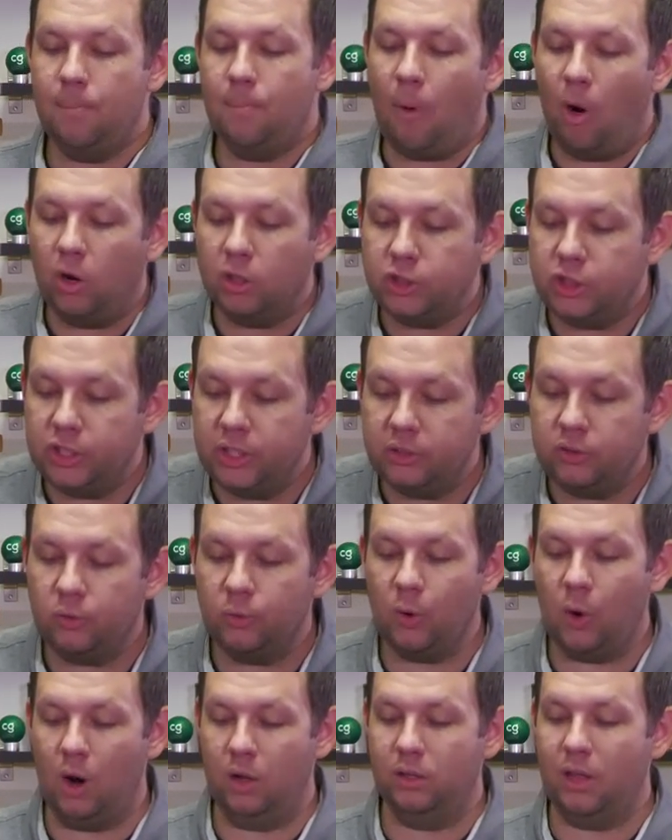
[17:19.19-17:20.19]
marching
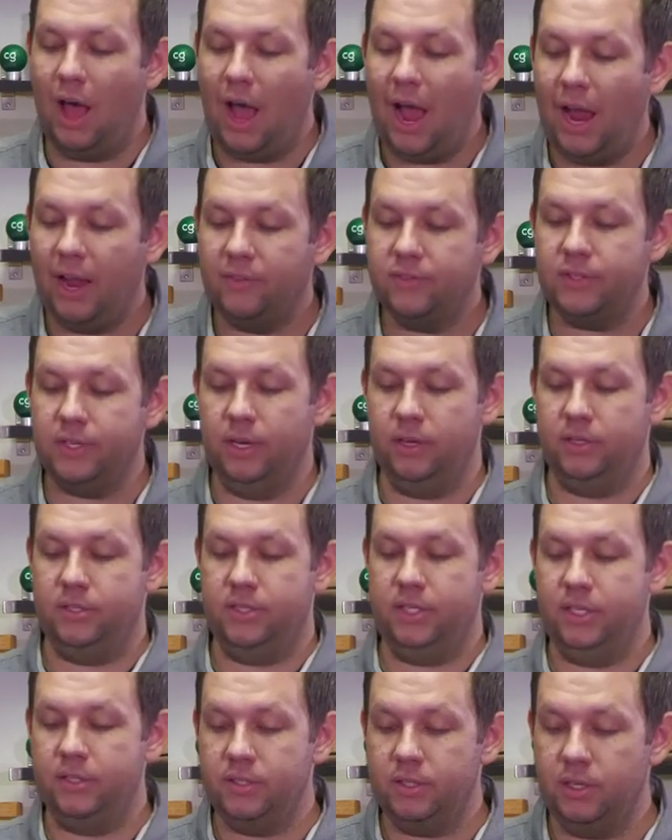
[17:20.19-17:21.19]
through our lives in a
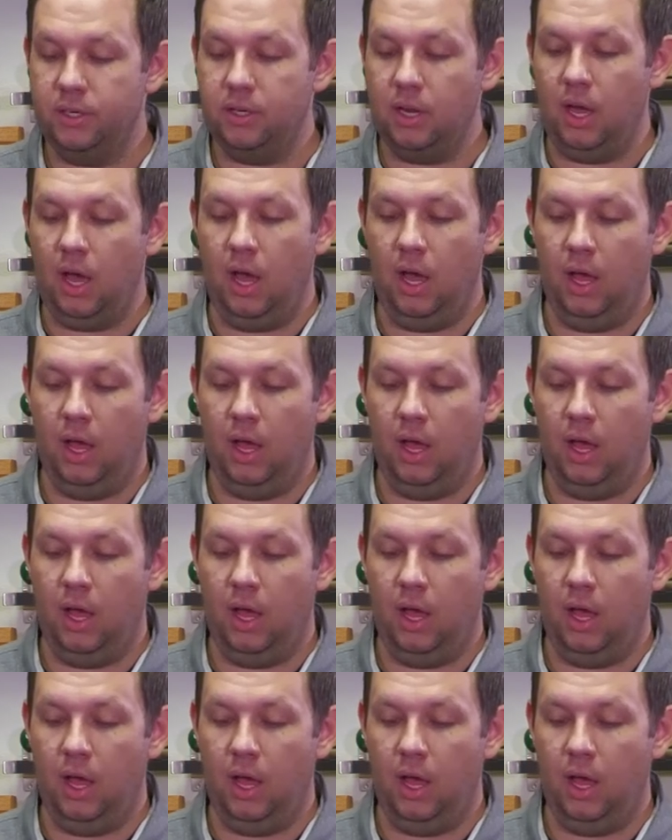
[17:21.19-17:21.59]
season,